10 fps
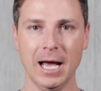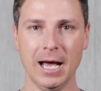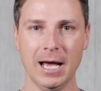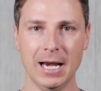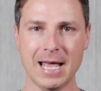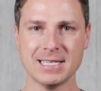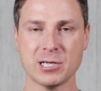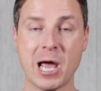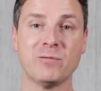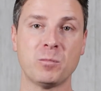Let's say
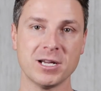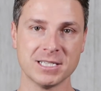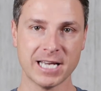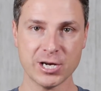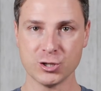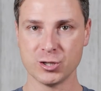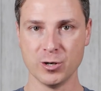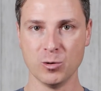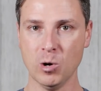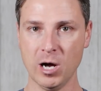you have a presentation to do
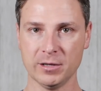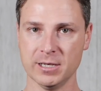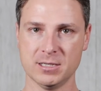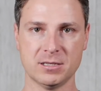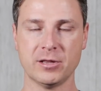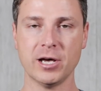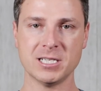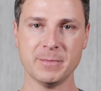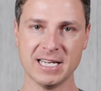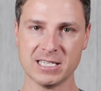at work that's
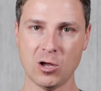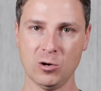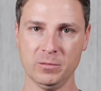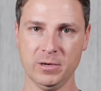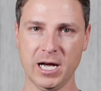30 minutes long.